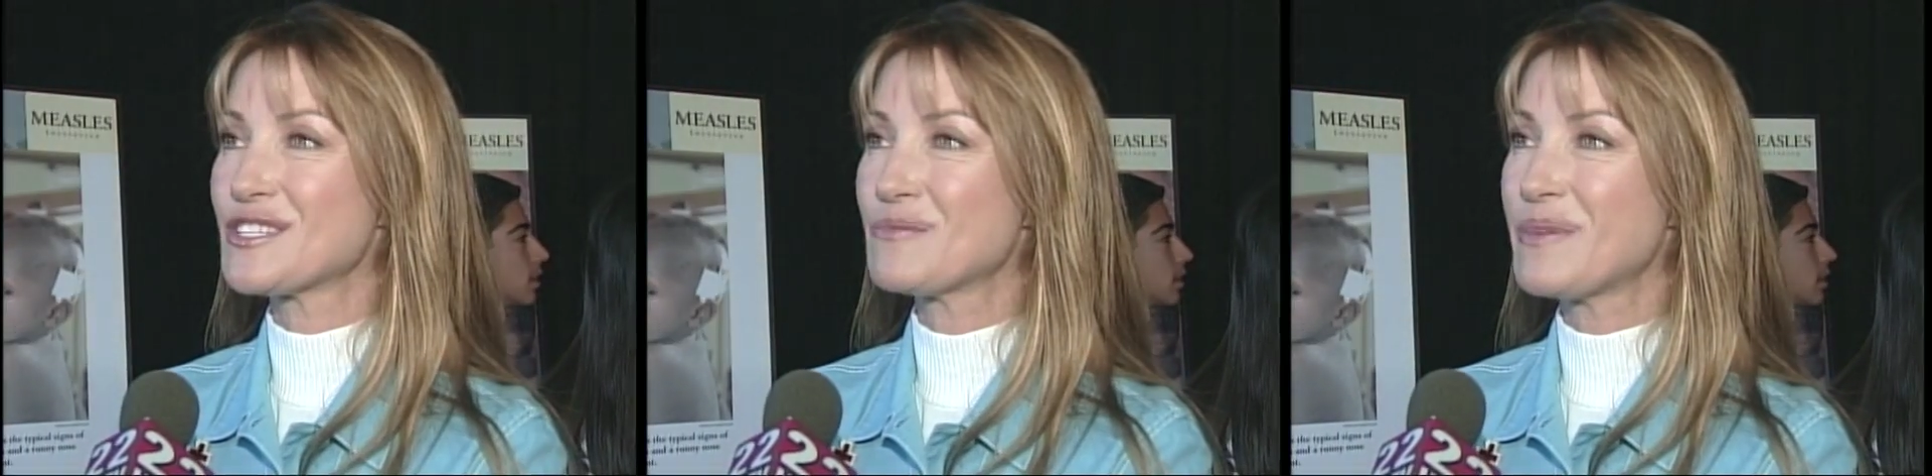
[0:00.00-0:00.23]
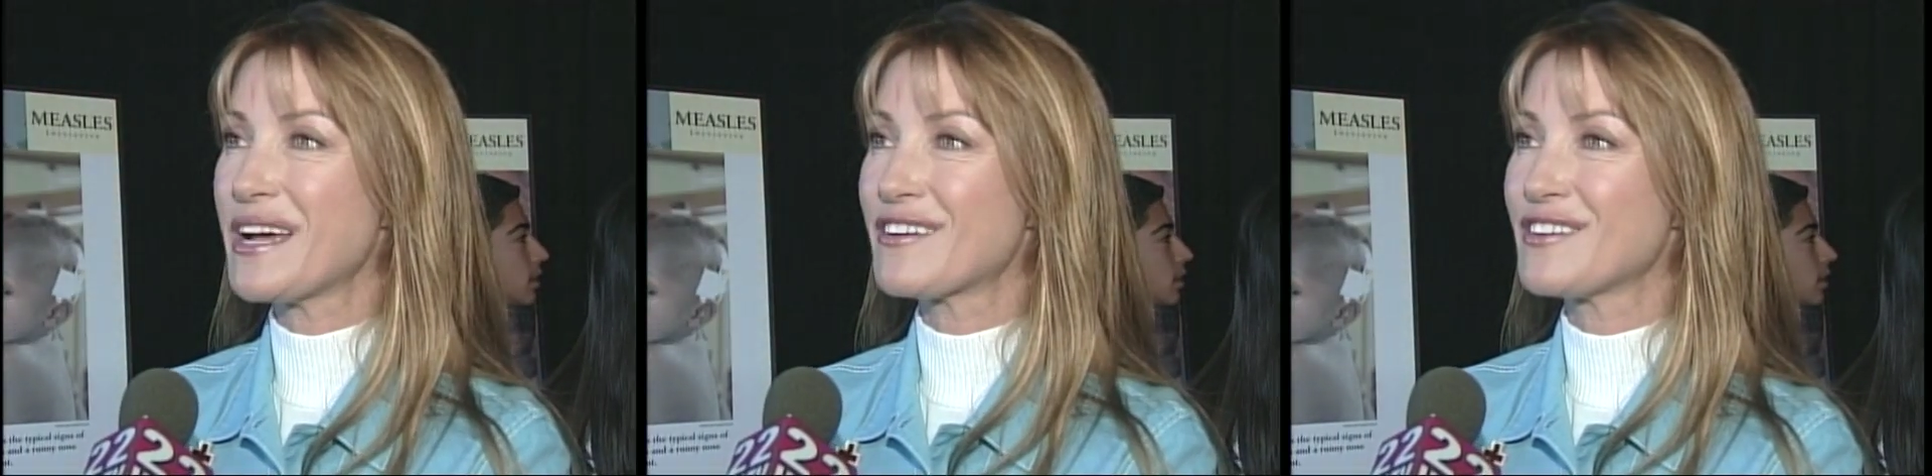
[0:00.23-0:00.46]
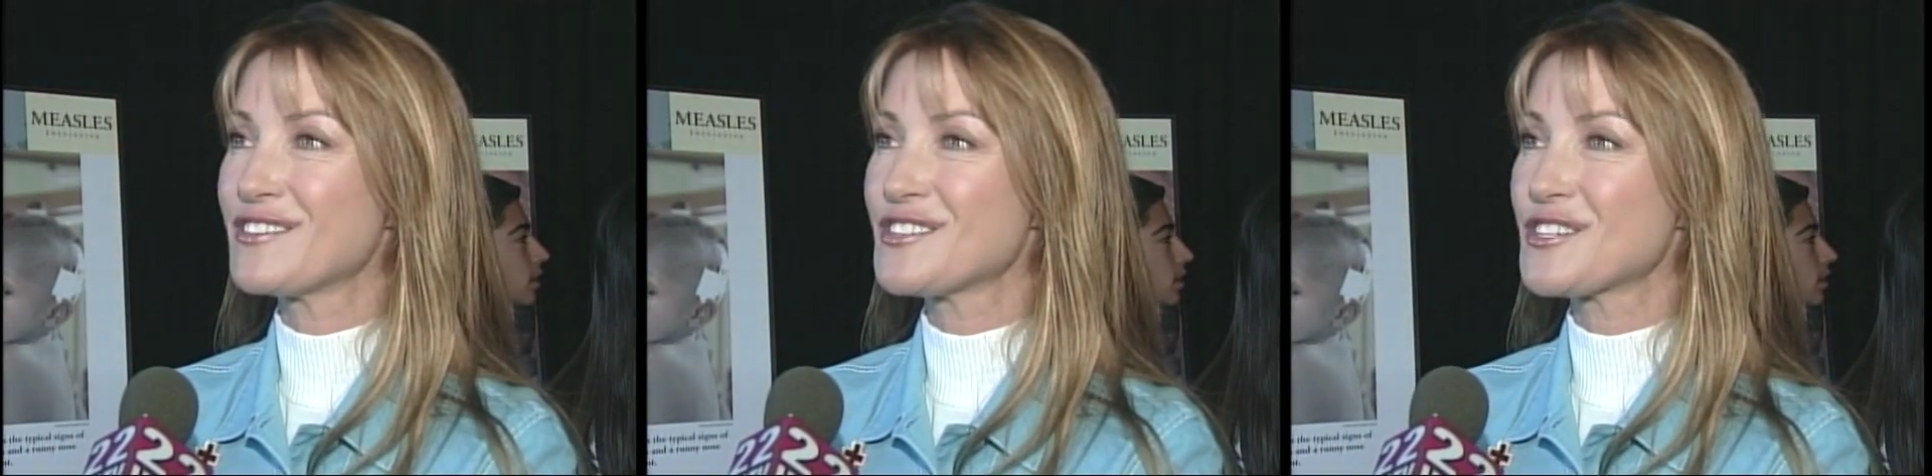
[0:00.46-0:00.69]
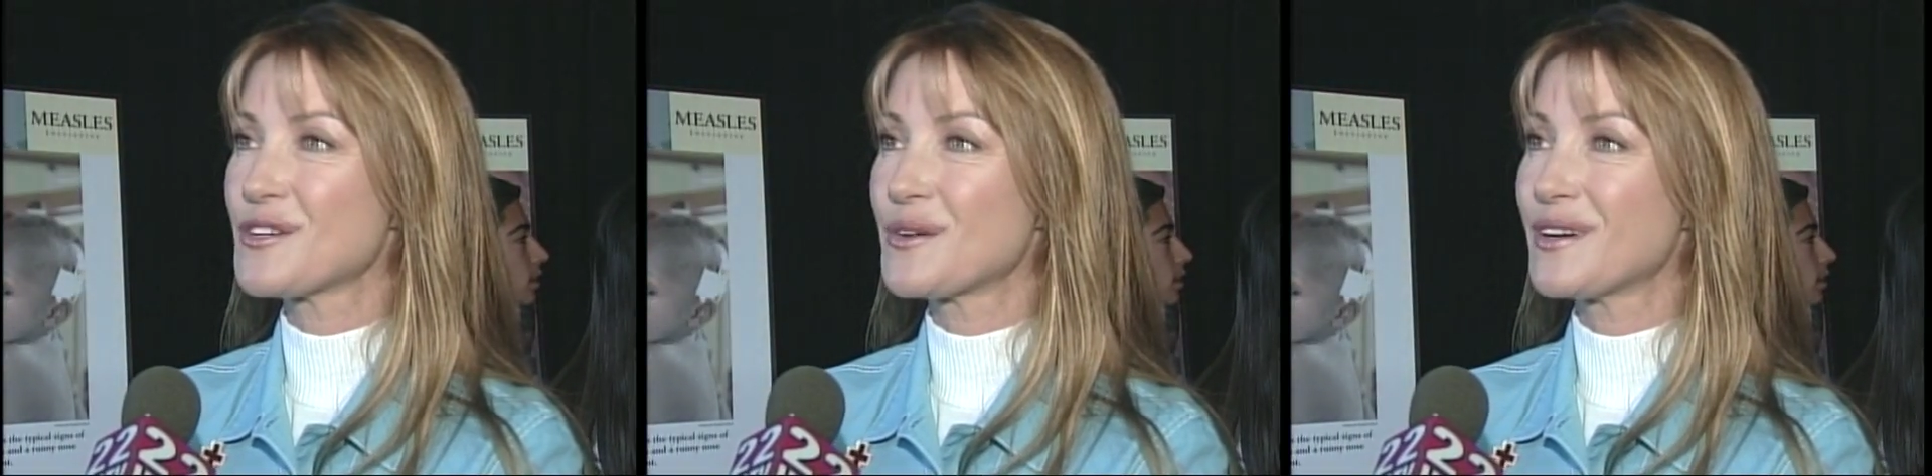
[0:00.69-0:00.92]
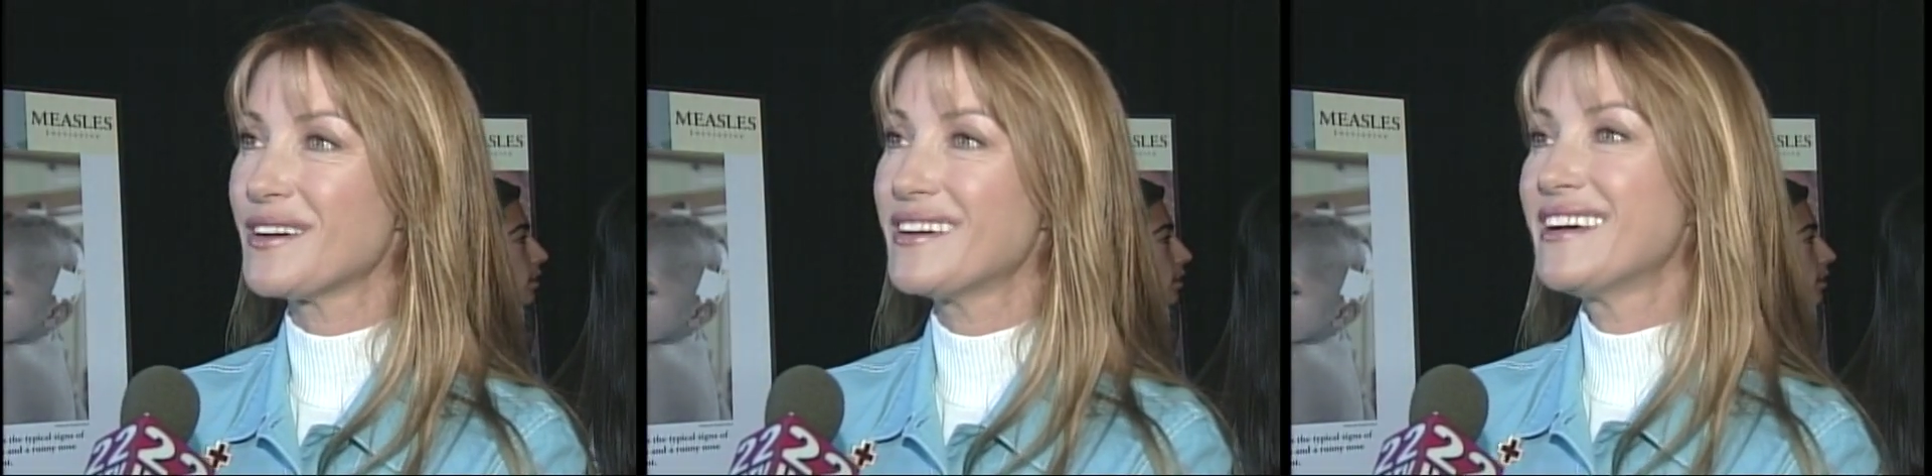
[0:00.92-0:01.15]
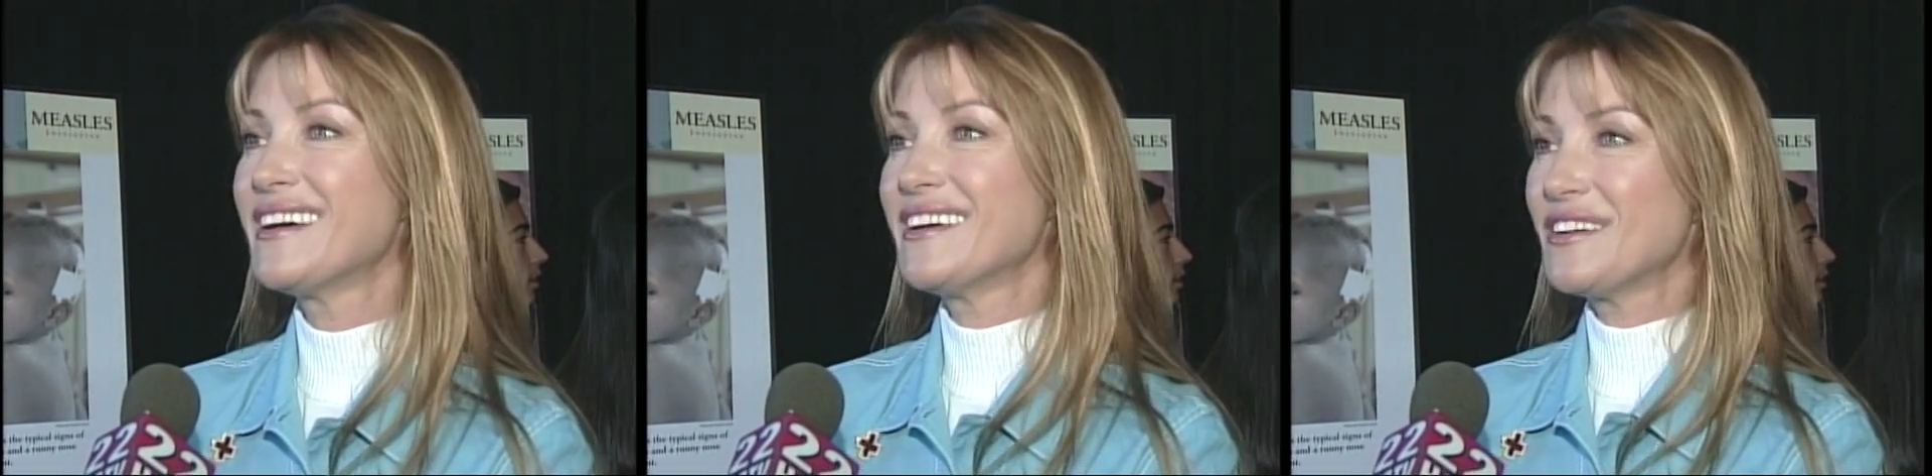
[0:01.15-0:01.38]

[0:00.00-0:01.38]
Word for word: and parents who are